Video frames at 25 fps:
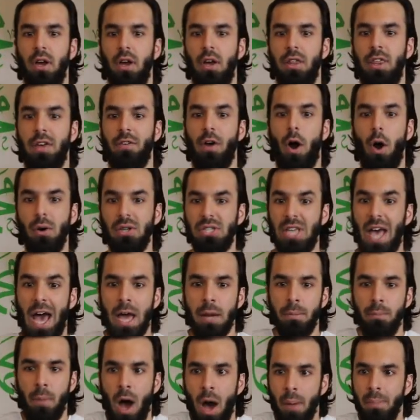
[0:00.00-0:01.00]
They've always
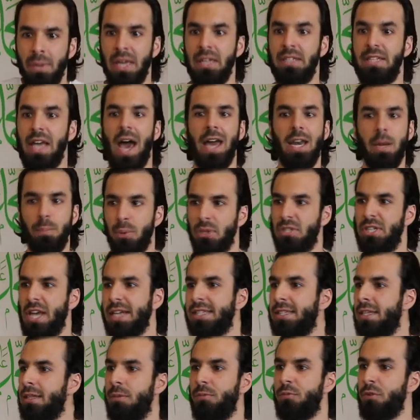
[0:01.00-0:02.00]
had mommy and daddy
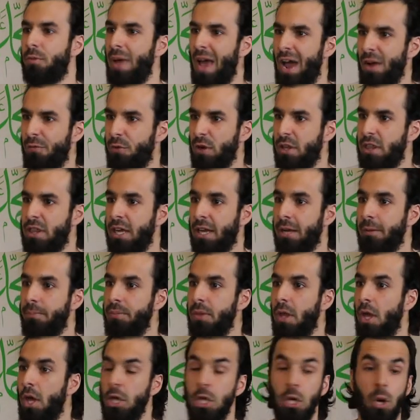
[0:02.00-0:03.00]
protecting them from everything.
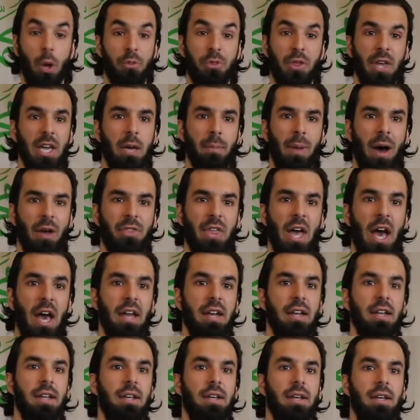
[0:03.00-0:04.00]
You don't think about
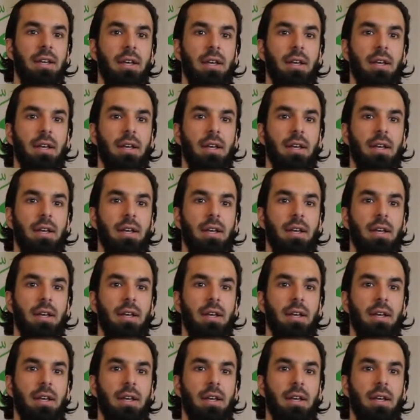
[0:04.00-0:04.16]
that.